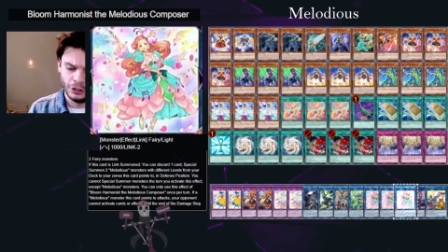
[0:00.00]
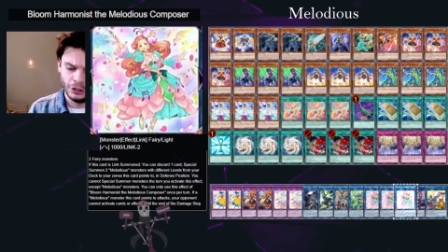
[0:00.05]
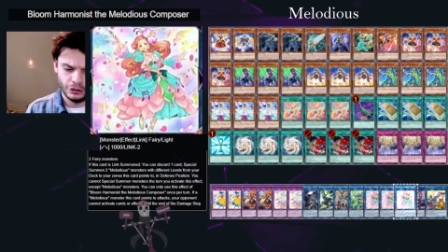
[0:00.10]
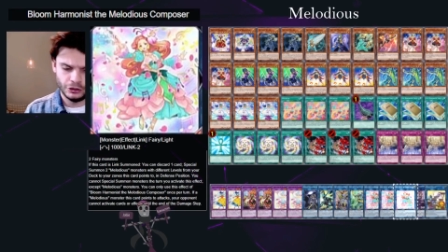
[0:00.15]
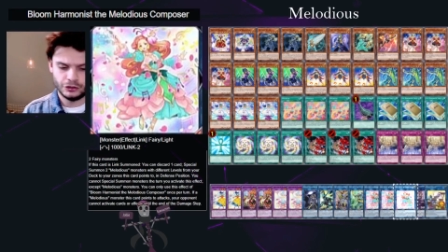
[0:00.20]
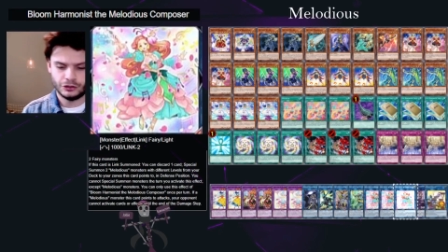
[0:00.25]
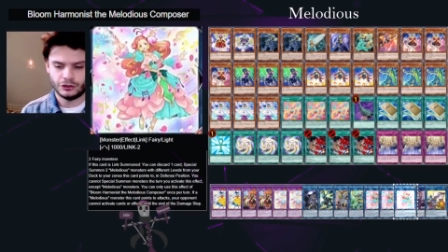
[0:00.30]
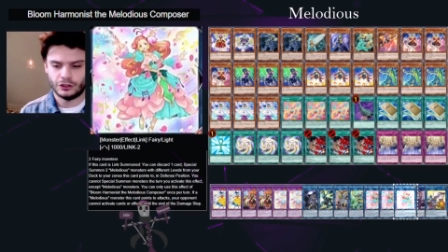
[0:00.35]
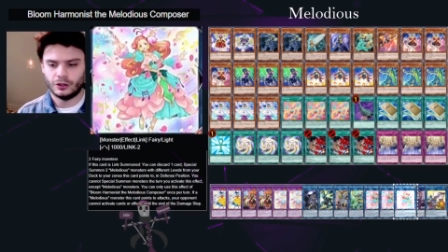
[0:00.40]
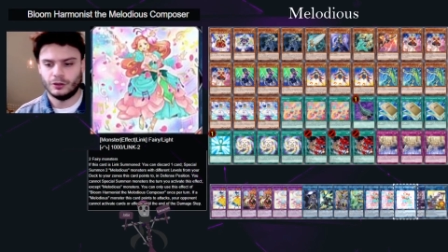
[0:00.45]

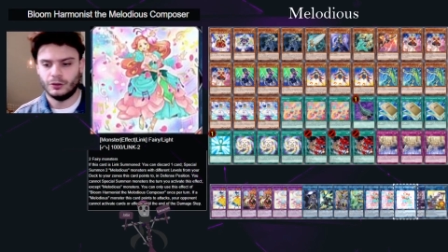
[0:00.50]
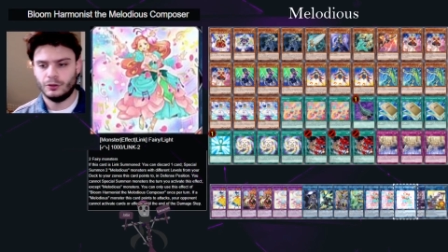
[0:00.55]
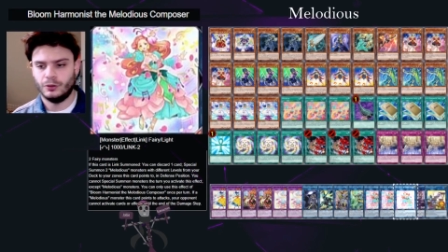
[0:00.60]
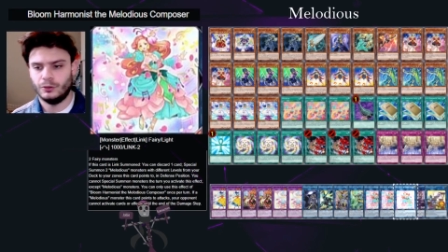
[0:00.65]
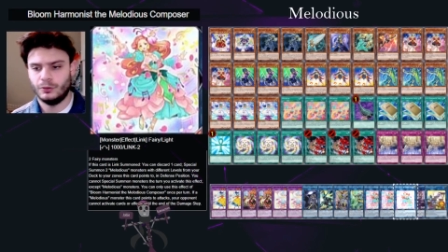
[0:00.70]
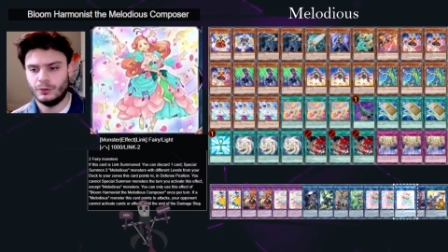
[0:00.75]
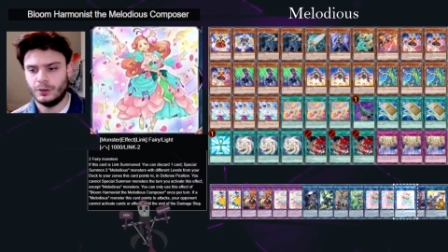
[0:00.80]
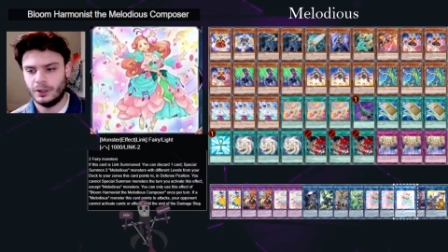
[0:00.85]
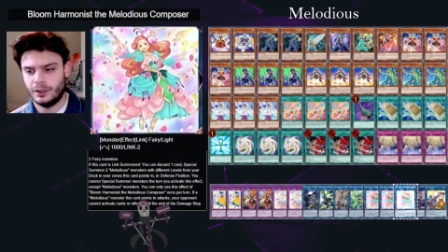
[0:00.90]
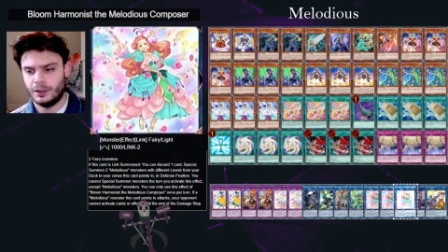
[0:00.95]

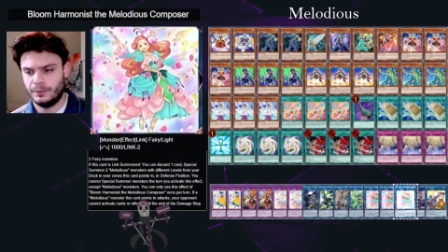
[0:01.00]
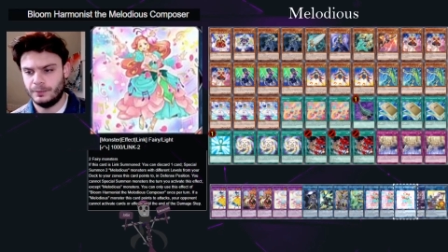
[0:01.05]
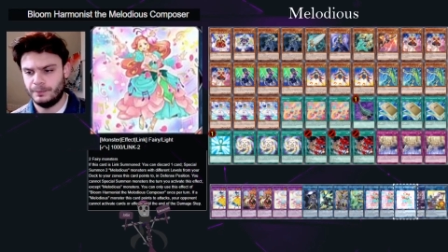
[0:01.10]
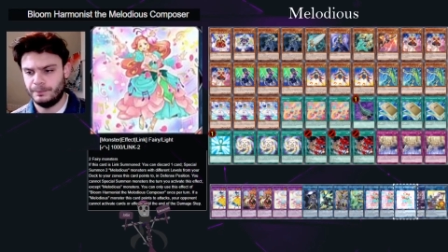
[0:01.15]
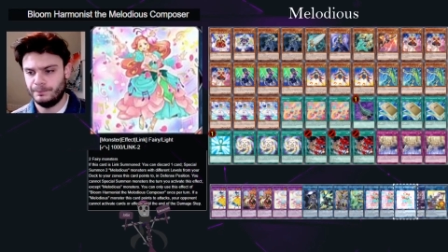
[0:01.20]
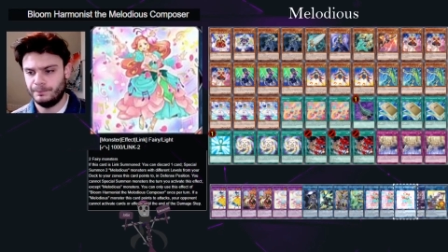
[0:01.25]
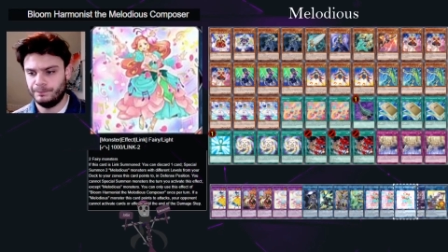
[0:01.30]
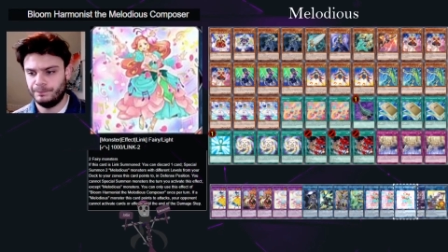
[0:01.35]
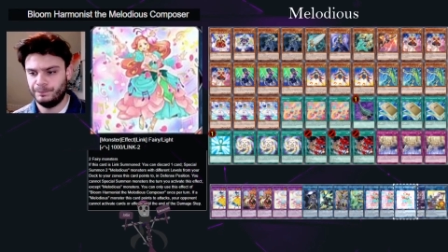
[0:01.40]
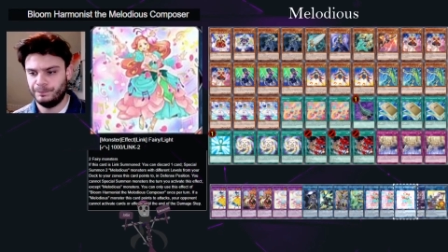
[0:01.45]
So
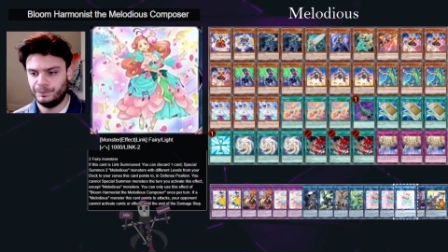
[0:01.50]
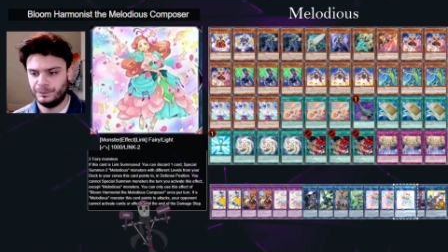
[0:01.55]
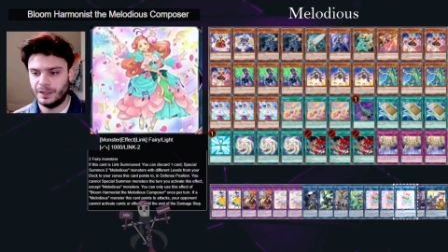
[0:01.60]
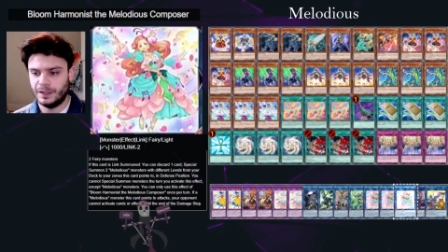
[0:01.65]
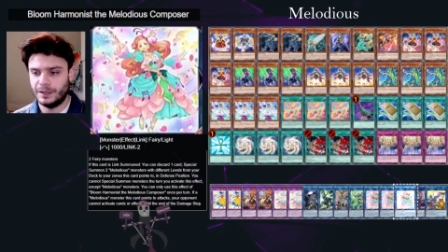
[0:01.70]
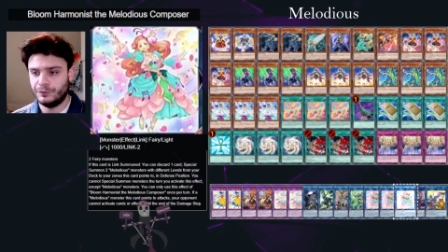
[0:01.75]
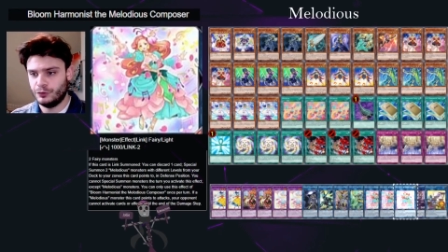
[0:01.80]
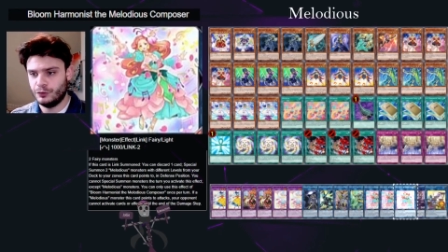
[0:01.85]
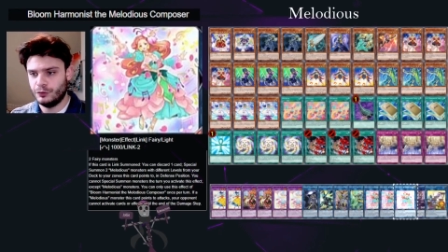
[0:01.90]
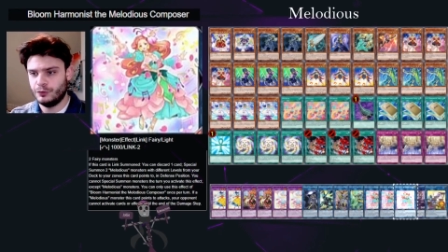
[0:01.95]

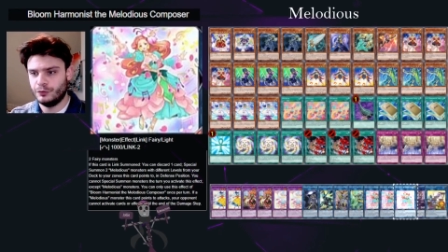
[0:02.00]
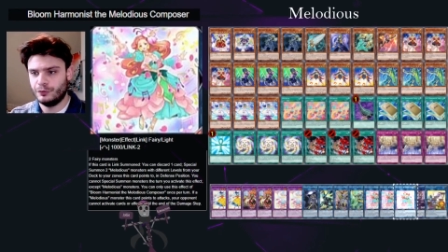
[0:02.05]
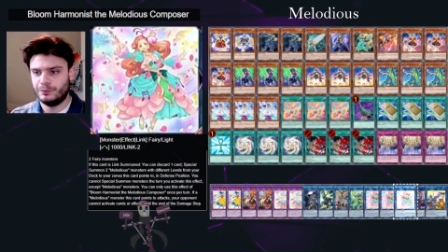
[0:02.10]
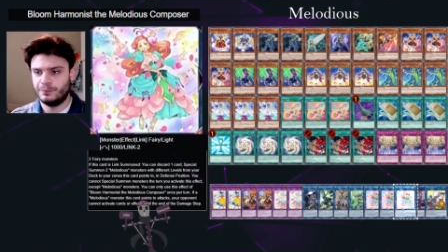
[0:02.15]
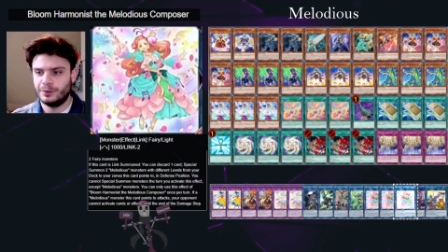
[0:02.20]
if you've